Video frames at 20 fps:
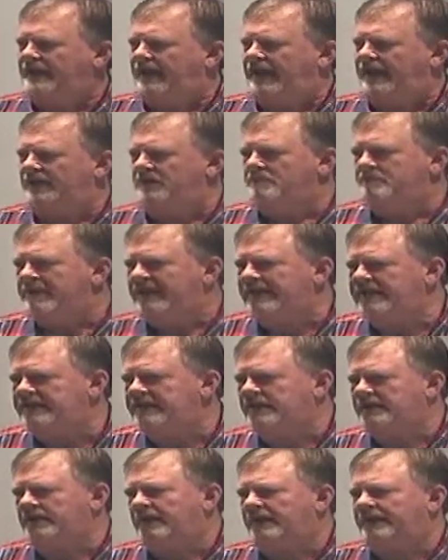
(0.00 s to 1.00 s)
and
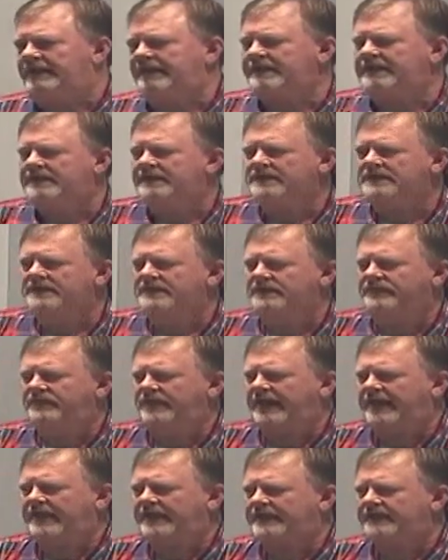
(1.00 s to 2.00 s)
immediately
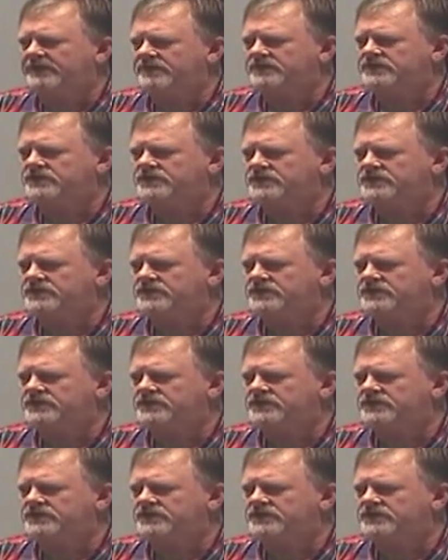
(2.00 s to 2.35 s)
they